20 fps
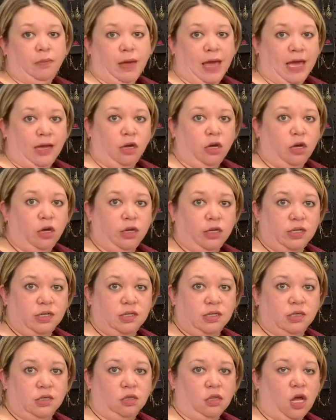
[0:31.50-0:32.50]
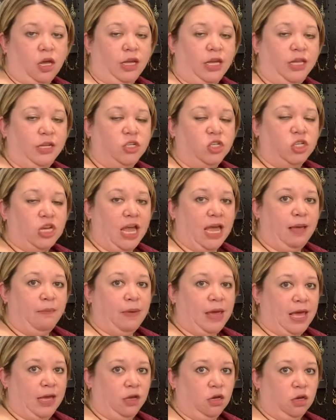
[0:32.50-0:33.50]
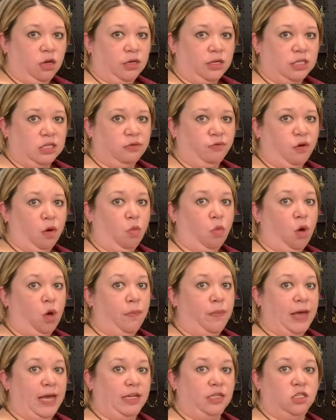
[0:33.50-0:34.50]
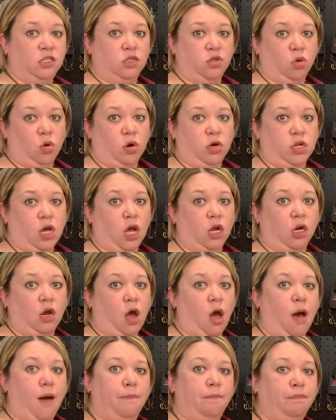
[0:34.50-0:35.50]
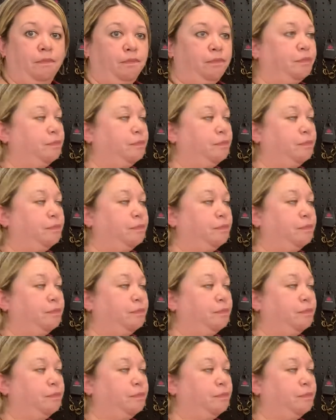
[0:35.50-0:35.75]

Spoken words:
peg hooks, Locking J peg hooks from wallpegstore.com.